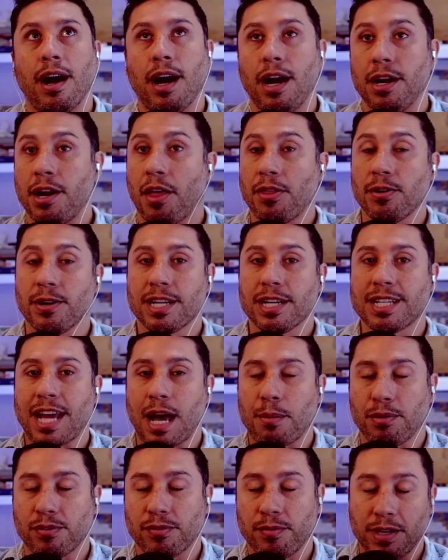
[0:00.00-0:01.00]
another
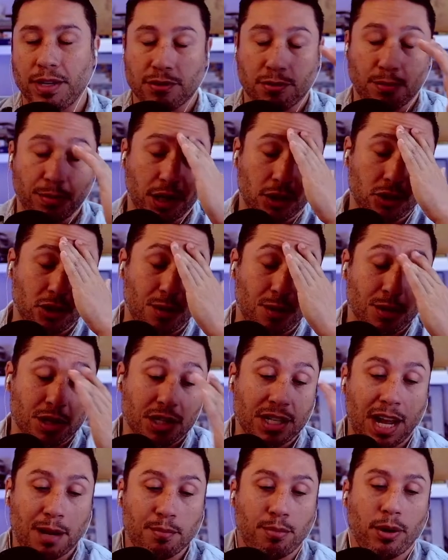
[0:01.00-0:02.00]
example from this from a consumer
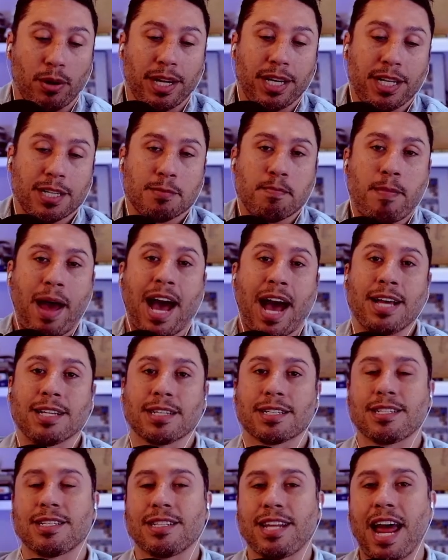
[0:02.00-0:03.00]
standpoint is
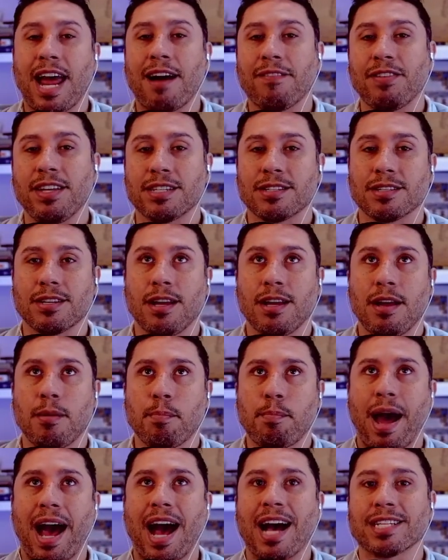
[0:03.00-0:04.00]
masks. They have this
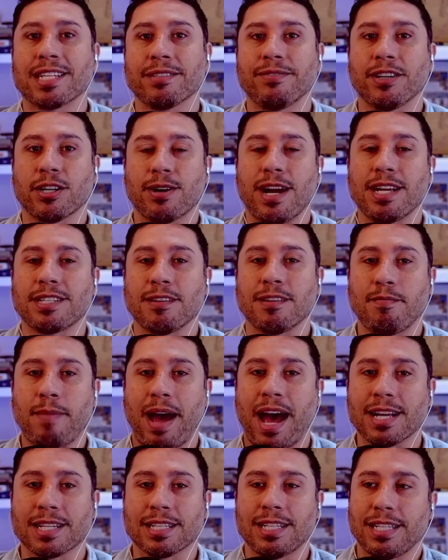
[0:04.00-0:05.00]
passive aggressive
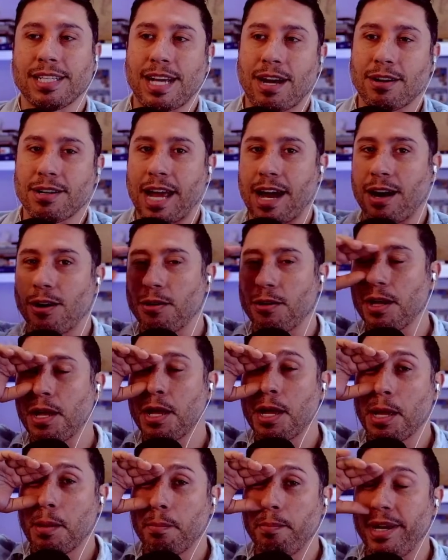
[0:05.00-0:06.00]
mask that's out now,
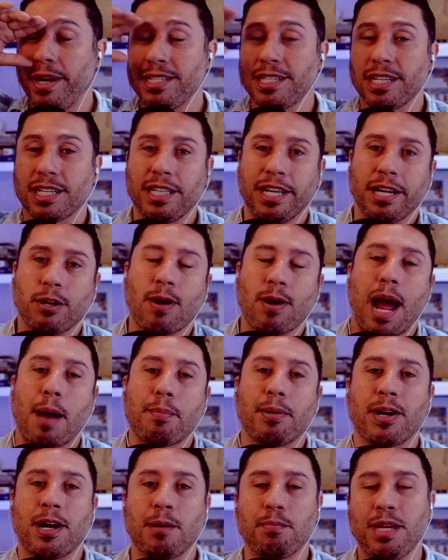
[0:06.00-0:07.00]
basically
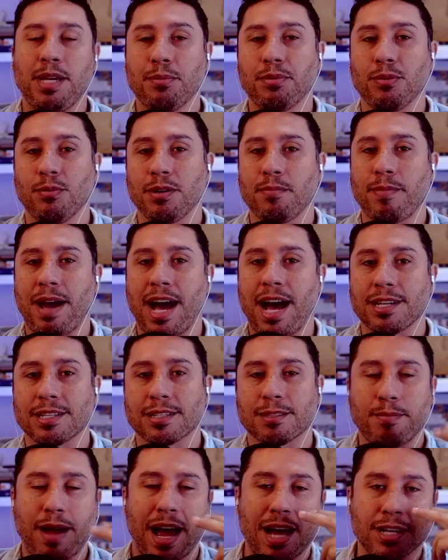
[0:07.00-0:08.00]
crapping on people with
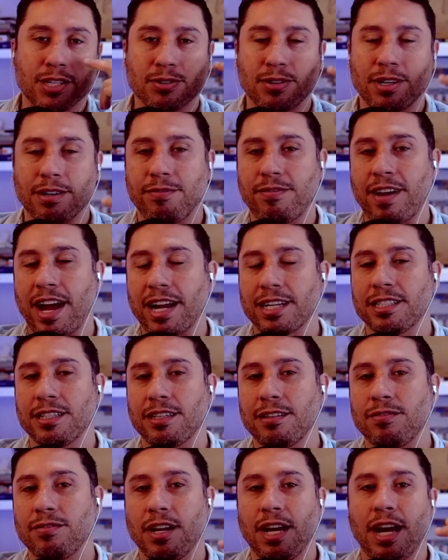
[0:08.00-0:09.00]
masks. Masks are
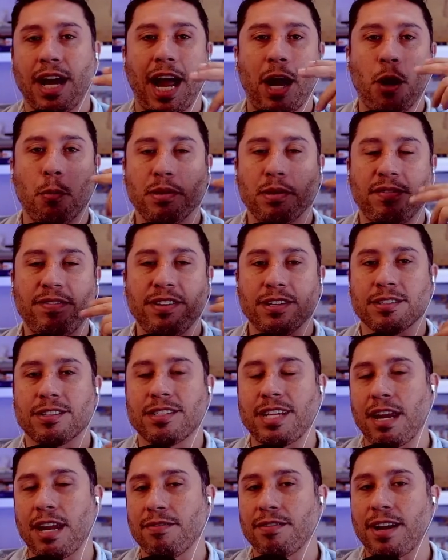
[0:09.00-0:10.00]
ineffective. I hope you feel
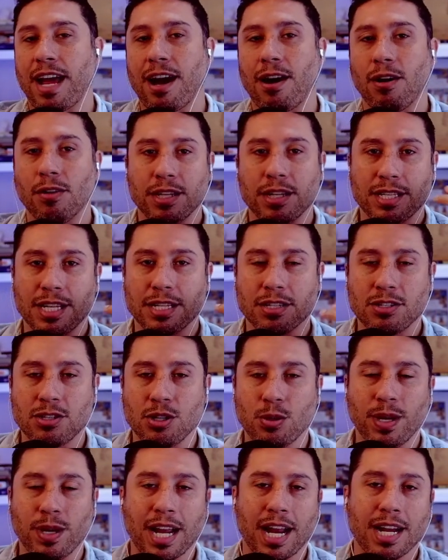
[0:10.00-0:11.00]
safe now. This isn't
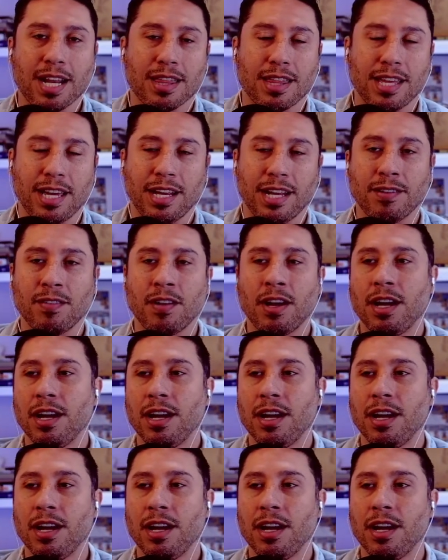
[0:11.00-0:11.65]
doing anything.